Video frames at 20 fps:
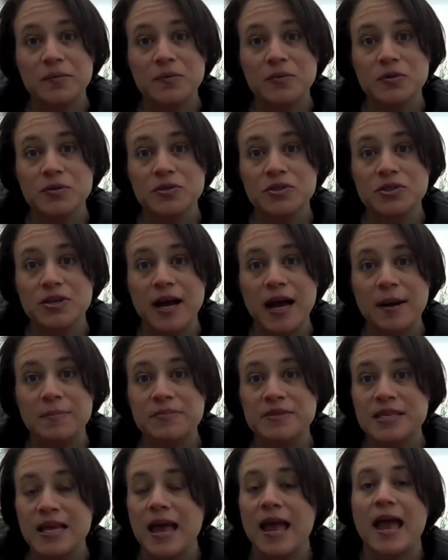
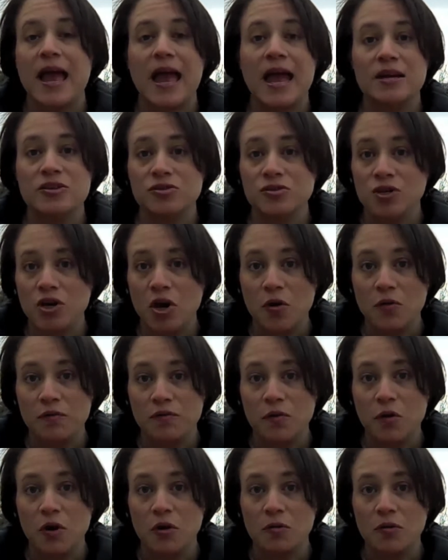bootstraps, and you go
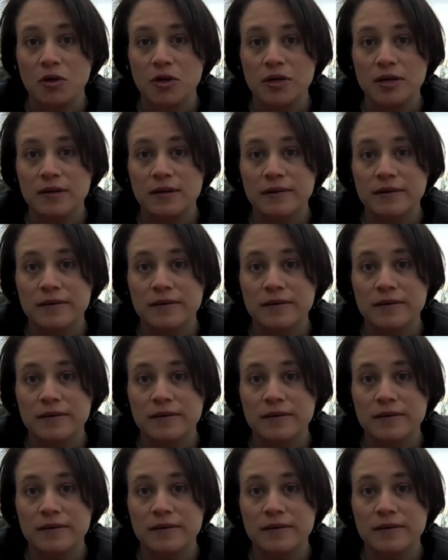forward.